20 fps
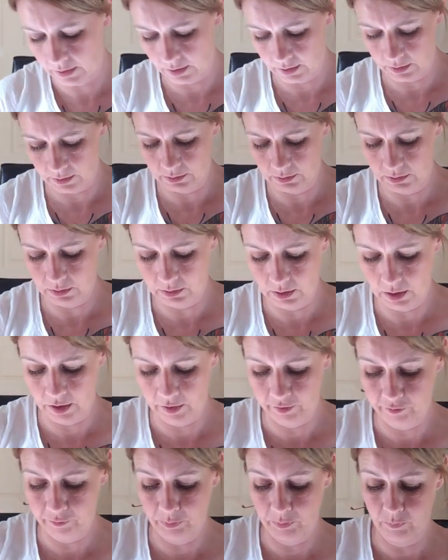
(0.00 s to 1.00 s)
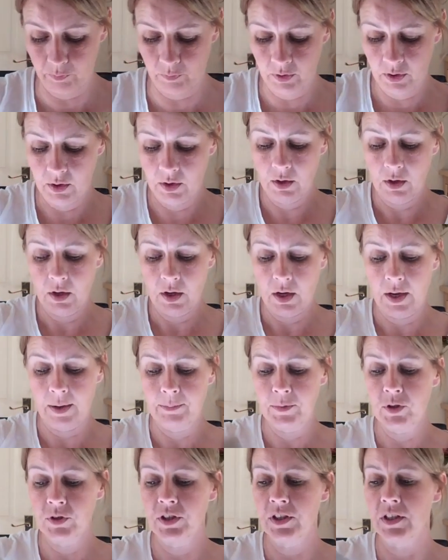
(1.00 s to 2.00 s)
and
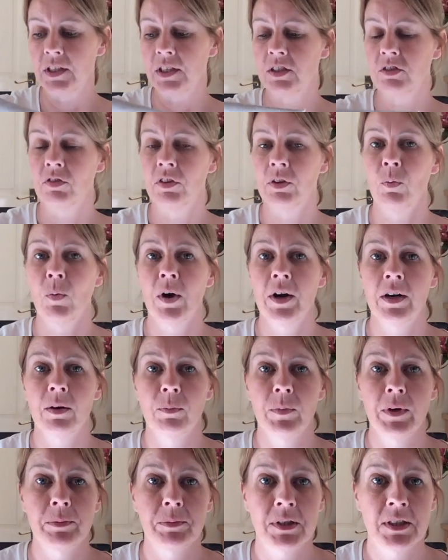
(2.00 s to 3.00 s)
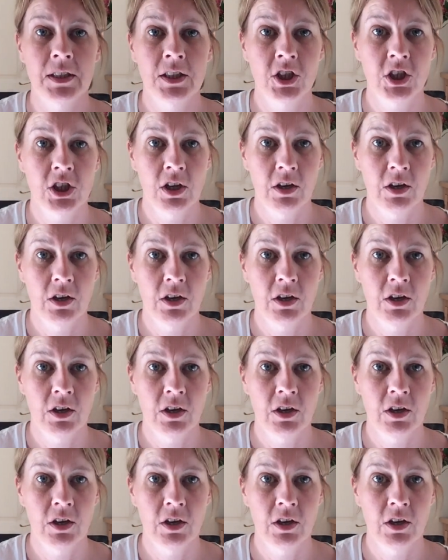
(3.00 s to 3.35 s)
I'm using these for the Wine and Whip stitch